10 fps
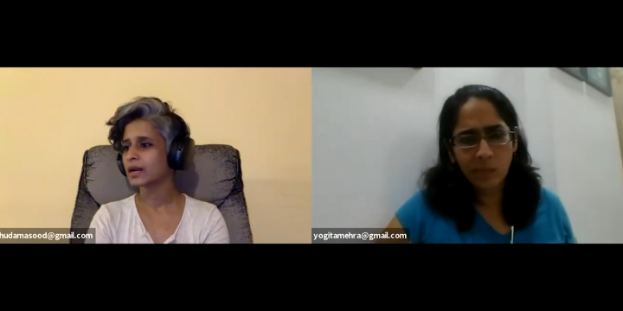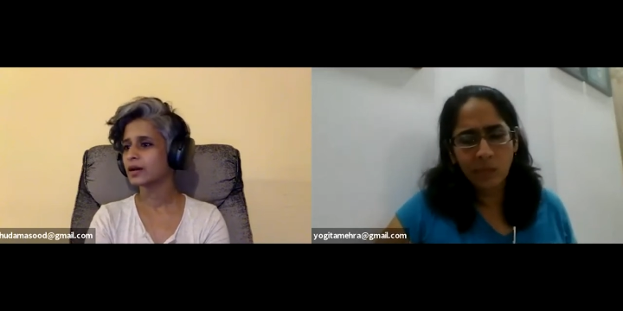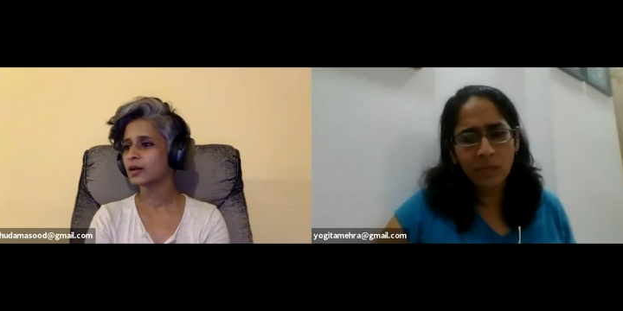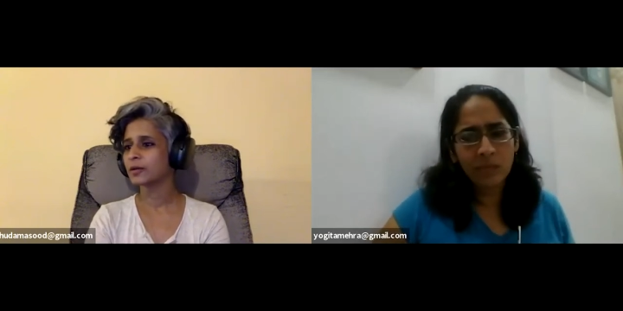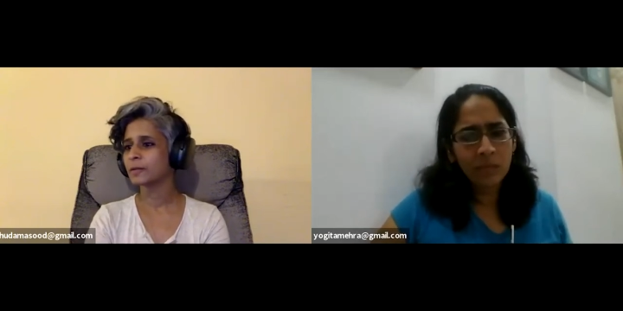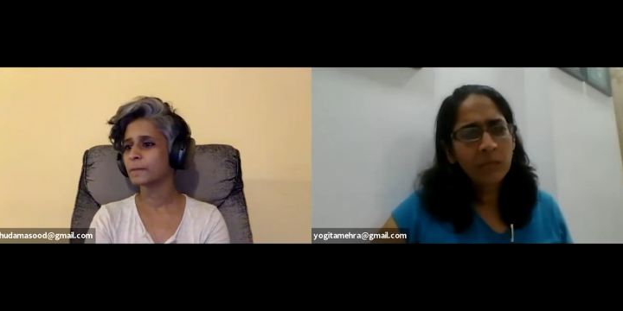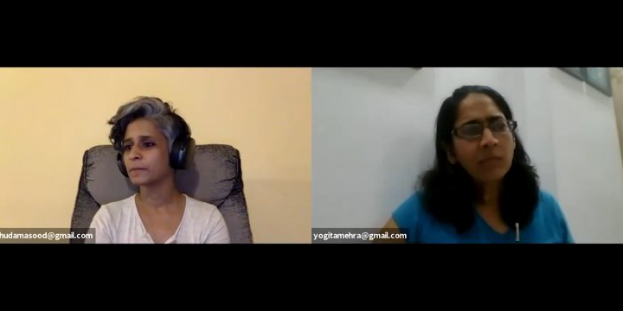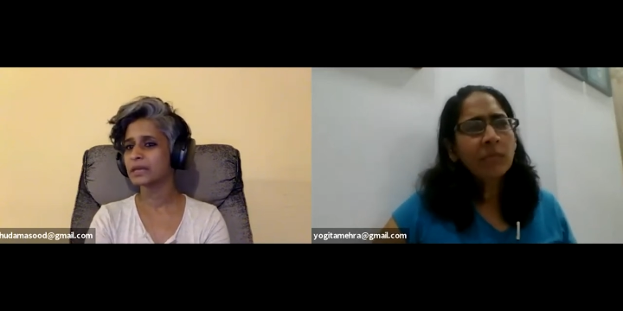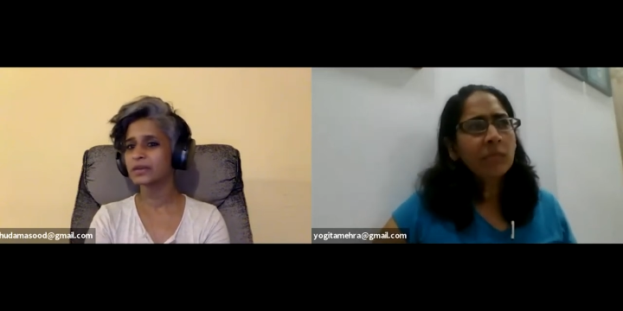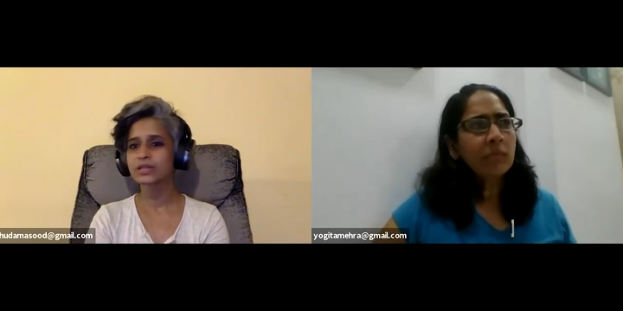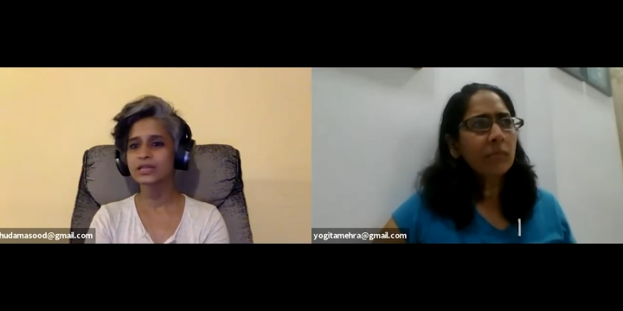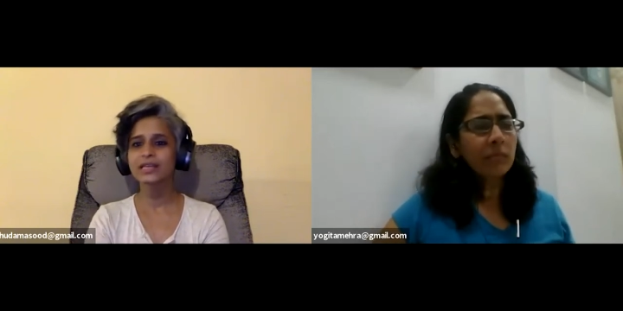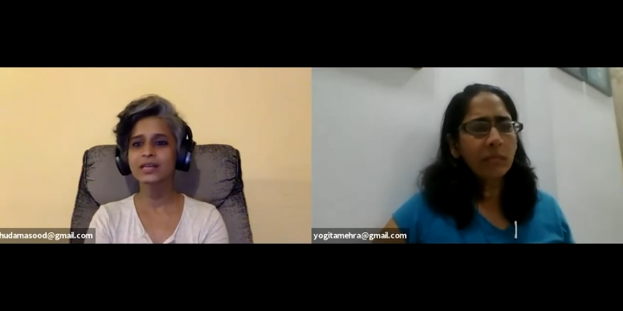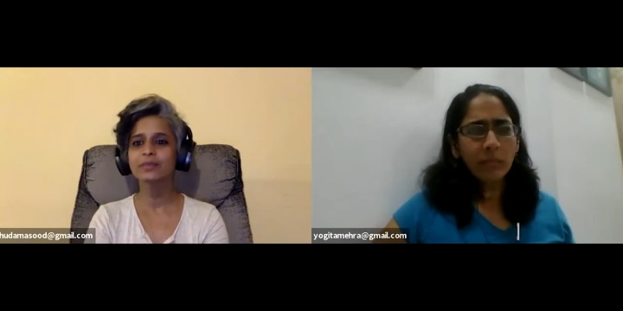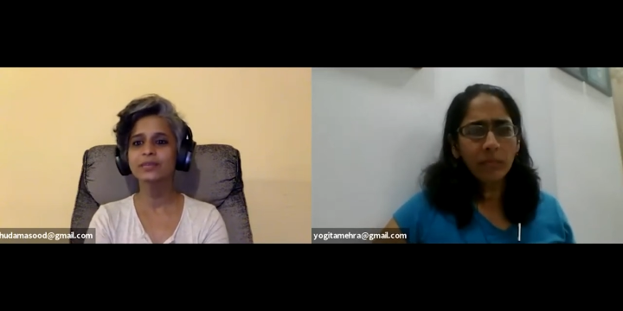Speaker 1: There's
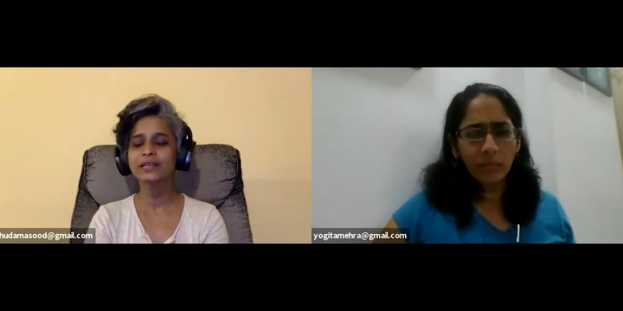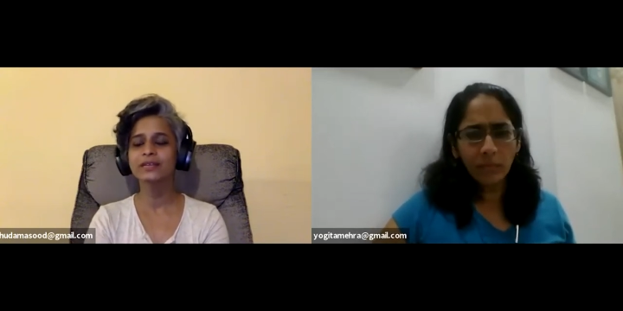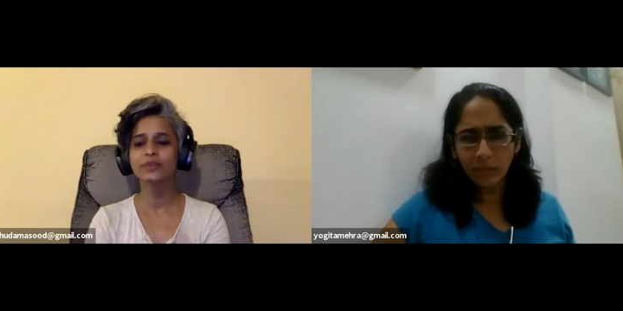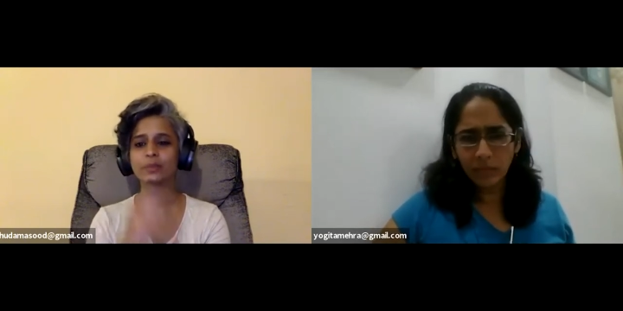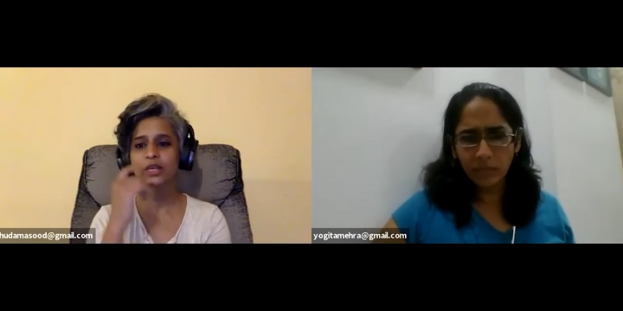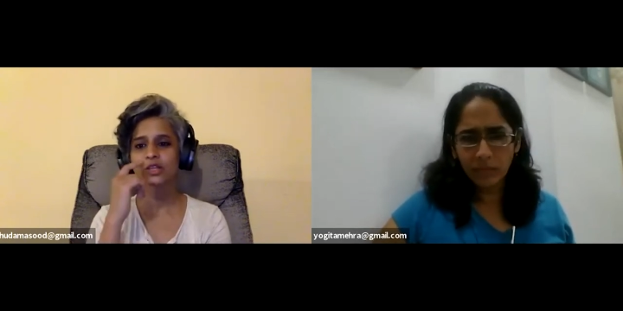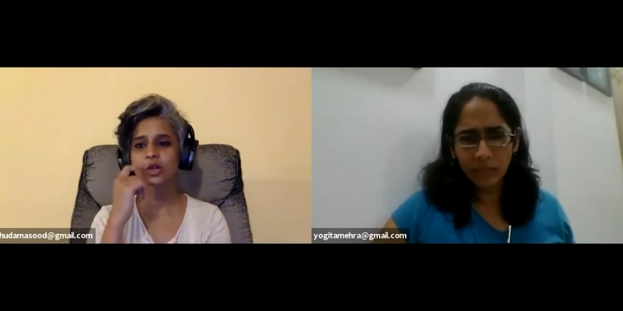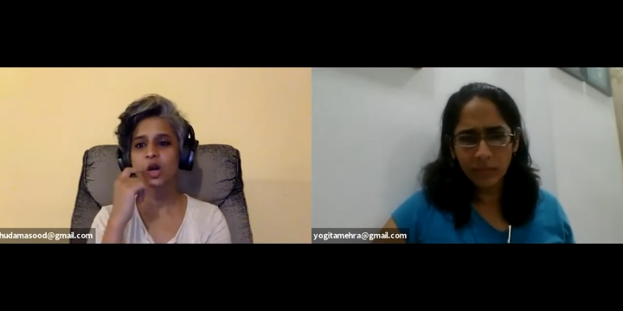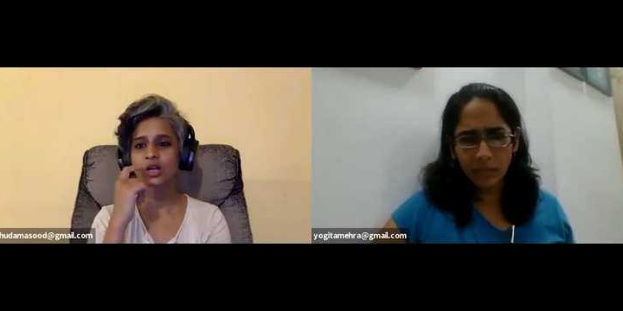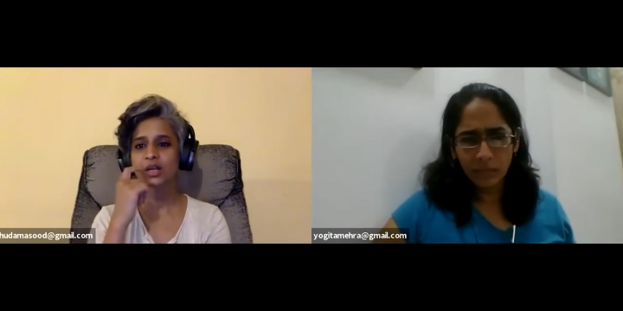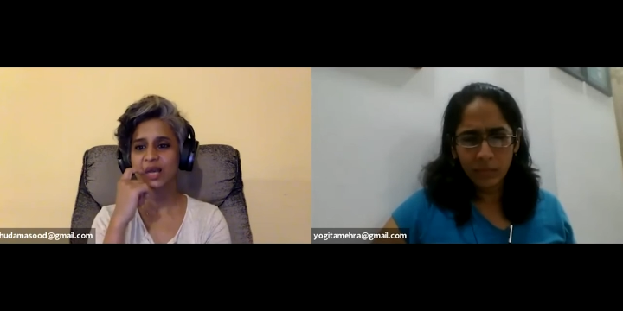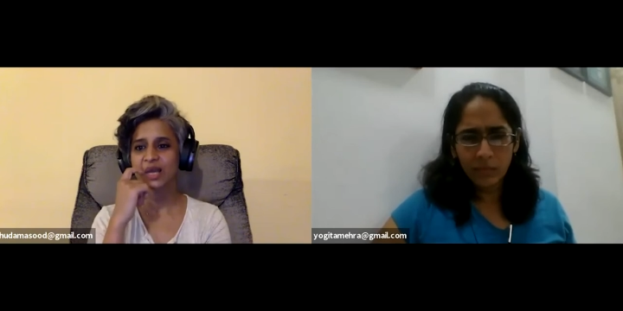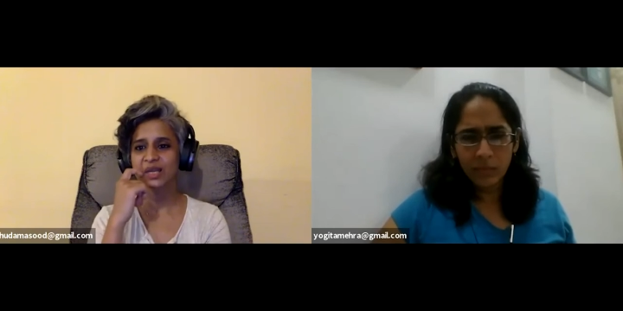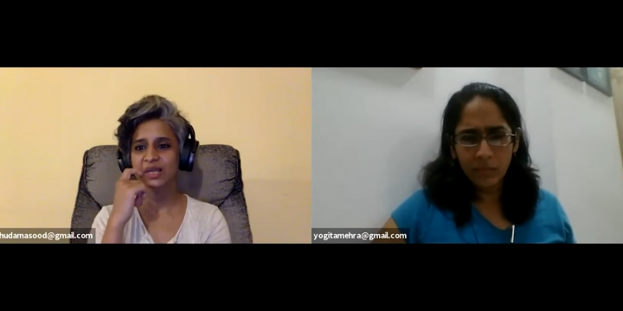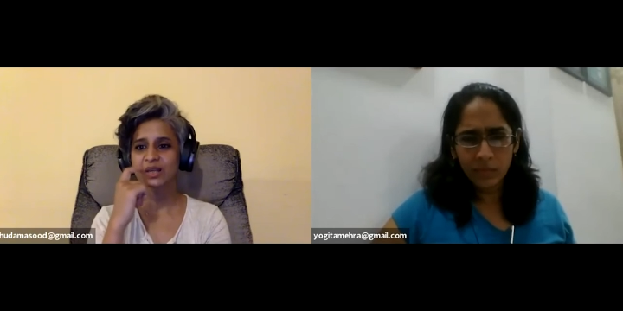incomplete information
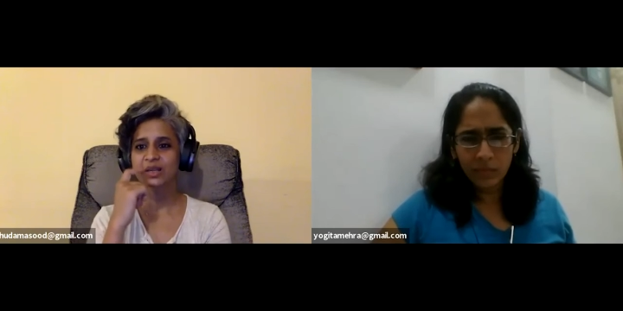online.